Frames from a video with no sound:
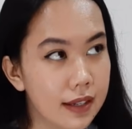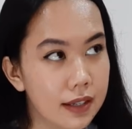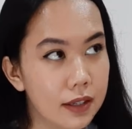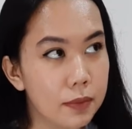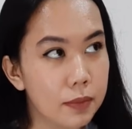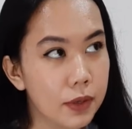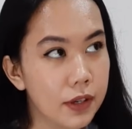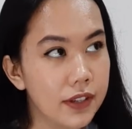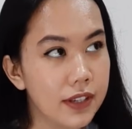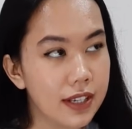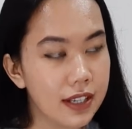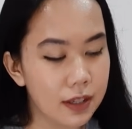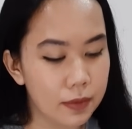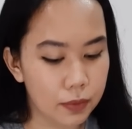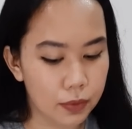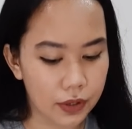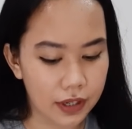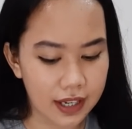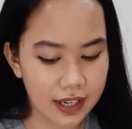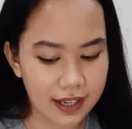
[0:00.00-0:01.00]
This person
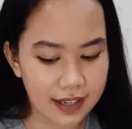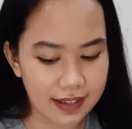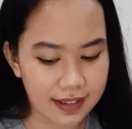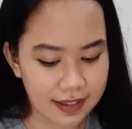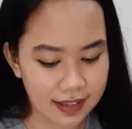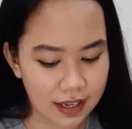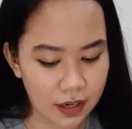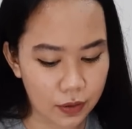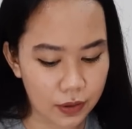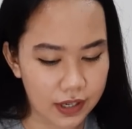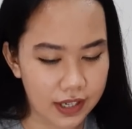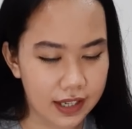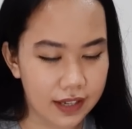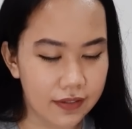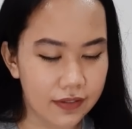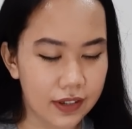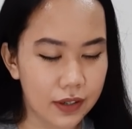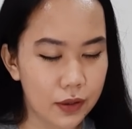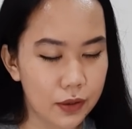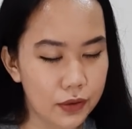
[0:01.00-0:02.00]
is pretty
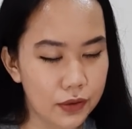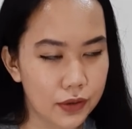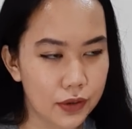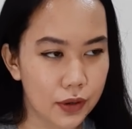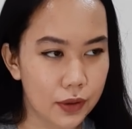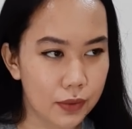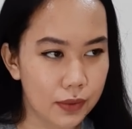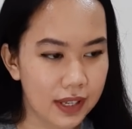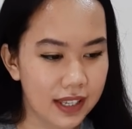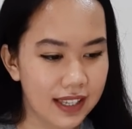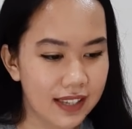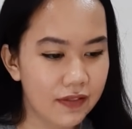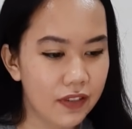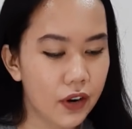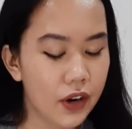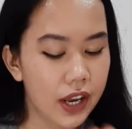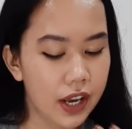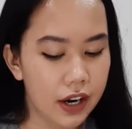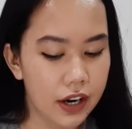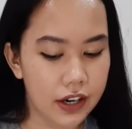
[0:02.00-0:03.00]
secretive, and also it's
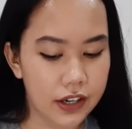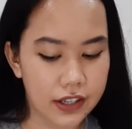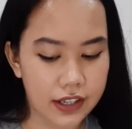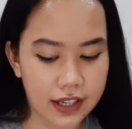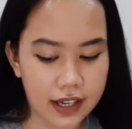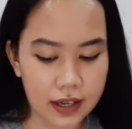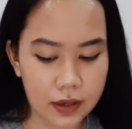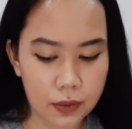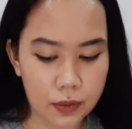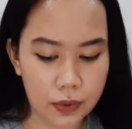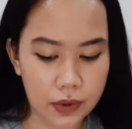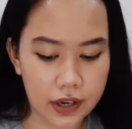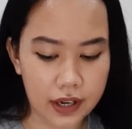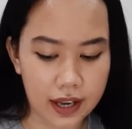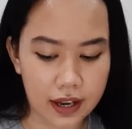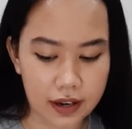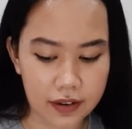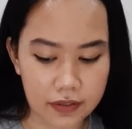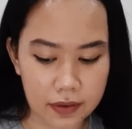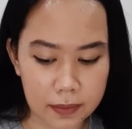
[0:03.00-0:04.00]
very hard to get a word
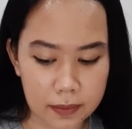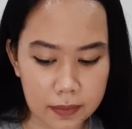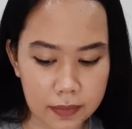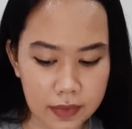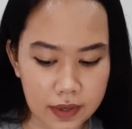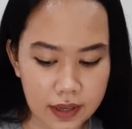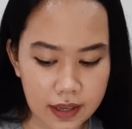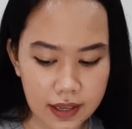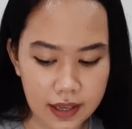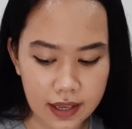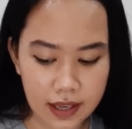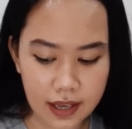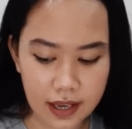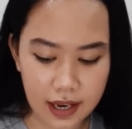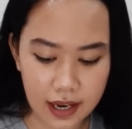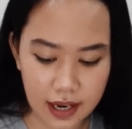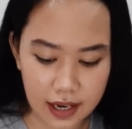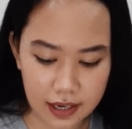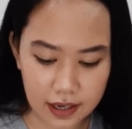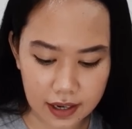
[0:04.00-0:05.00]
out of them.
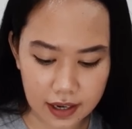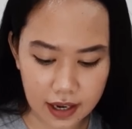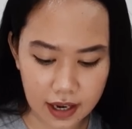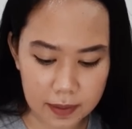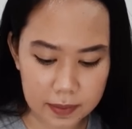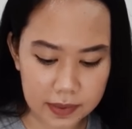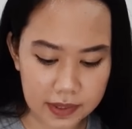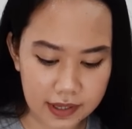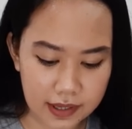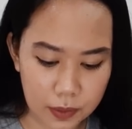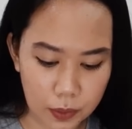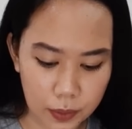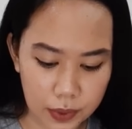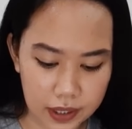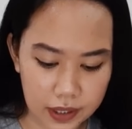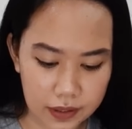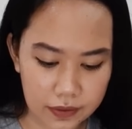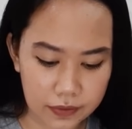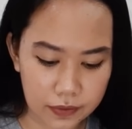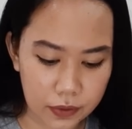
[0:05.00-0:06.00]
Eight of Cups,
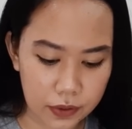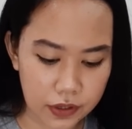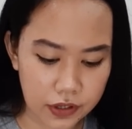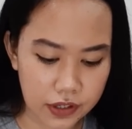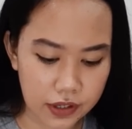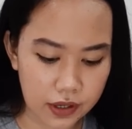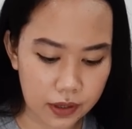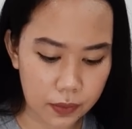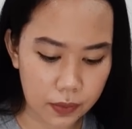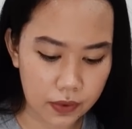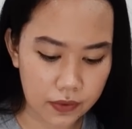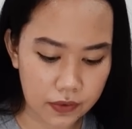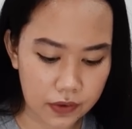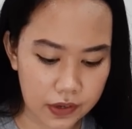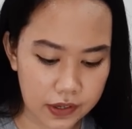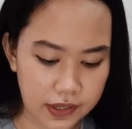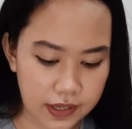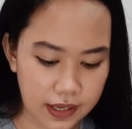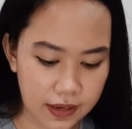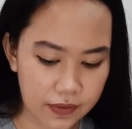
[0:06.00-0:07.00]
Wheel of Fortune in
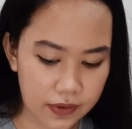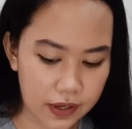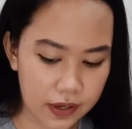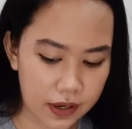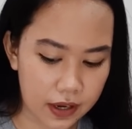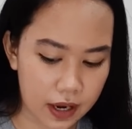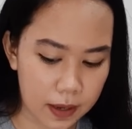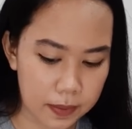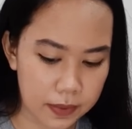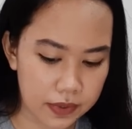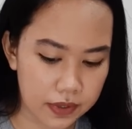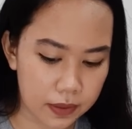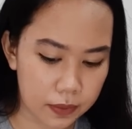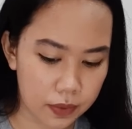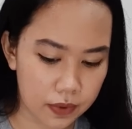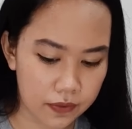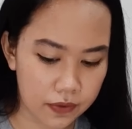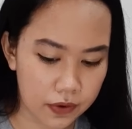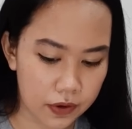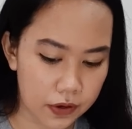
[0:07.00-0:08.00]
reverse, Seven of Cups in
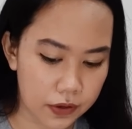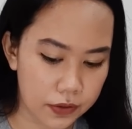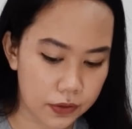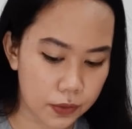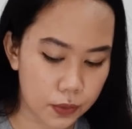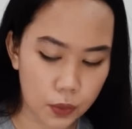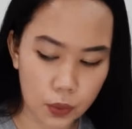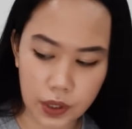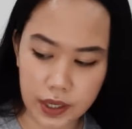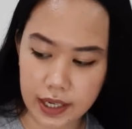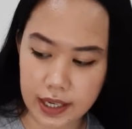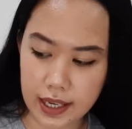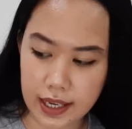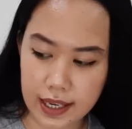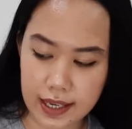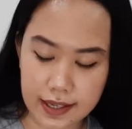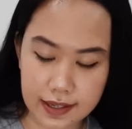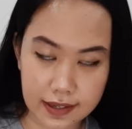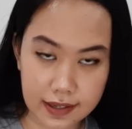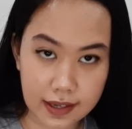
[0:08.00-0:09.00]
reverse. What
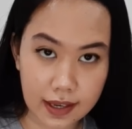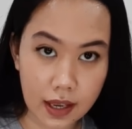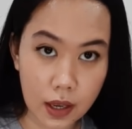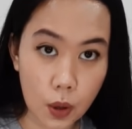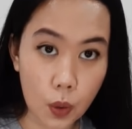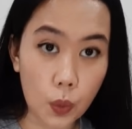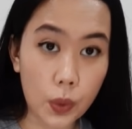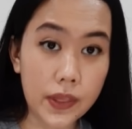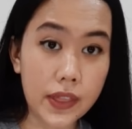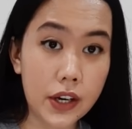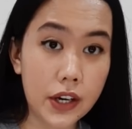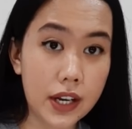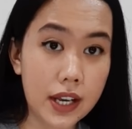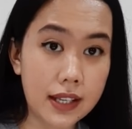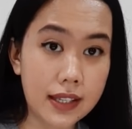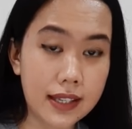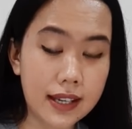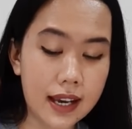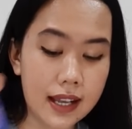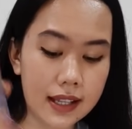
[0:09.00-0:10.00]
they're
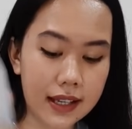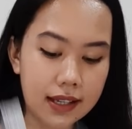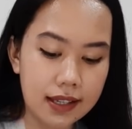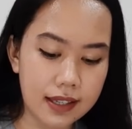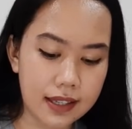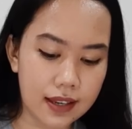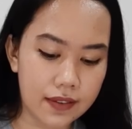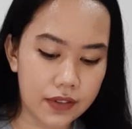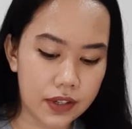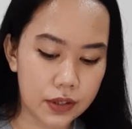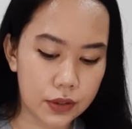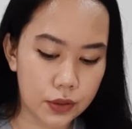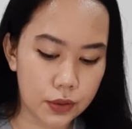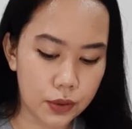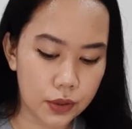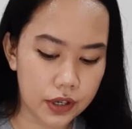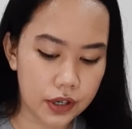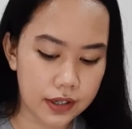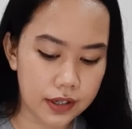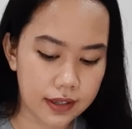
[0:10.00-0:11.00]
not telling? Seven of
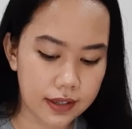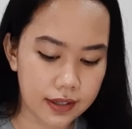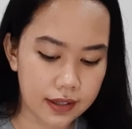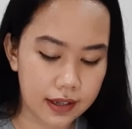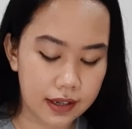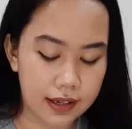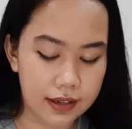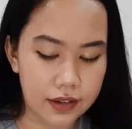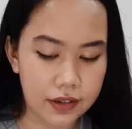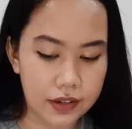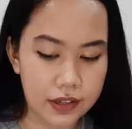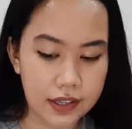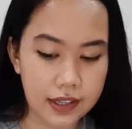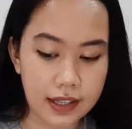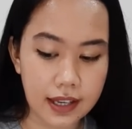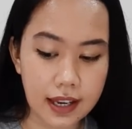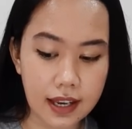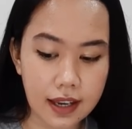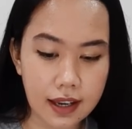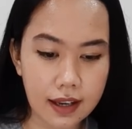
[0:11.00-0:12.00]
Swords,
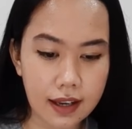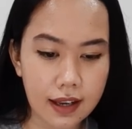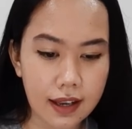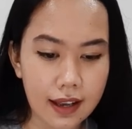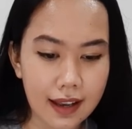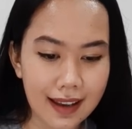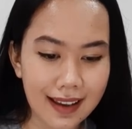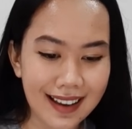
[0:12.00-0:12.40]
interesting.